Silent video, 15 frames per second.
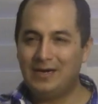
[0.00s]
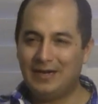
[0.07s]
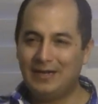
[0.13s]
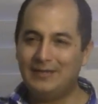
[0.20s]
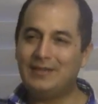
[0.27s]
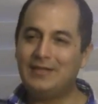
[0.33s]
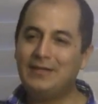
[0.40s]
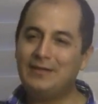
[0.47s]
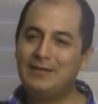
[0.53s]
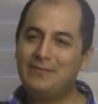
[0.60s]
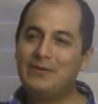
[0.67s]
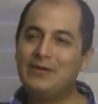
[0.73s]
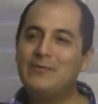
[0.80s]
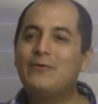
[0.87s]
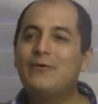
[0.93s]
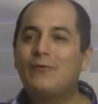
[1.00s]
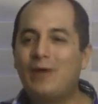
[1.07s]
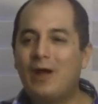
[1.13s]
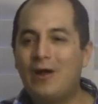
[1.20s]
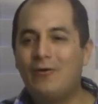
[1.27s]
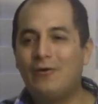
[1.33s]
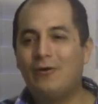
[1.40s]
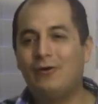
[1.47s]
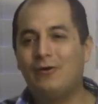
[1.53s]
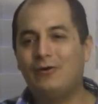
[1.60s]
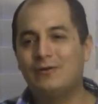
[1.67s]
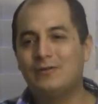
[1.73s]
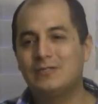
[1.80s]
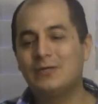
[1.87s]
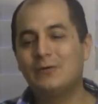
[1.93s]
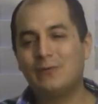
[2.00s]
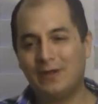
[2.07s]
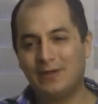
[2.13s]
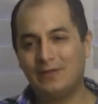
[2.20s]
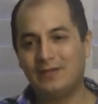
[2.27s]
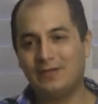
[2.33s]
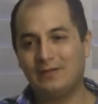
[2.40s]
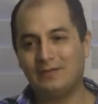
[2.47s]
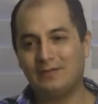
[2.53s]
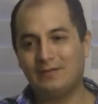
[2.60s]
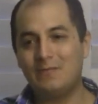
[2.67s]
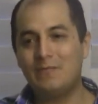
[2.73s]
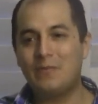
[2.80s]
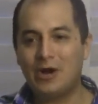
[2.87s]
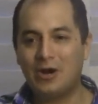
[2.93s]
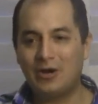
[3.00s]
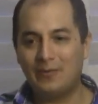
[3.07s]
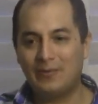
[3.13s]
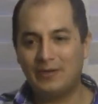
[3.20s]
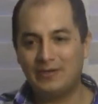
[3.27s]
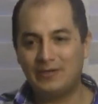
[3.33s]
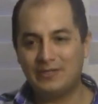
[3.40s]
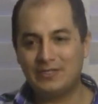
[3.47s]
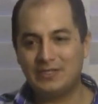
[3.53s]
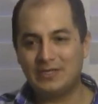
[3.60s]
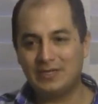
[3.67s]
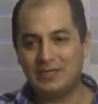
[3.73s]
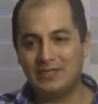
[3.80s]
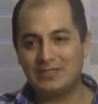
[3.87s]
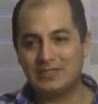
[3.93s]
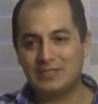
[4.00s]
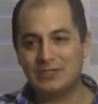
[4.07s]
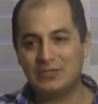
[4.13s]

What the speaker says: I think the people around her, surroundings, environment that she is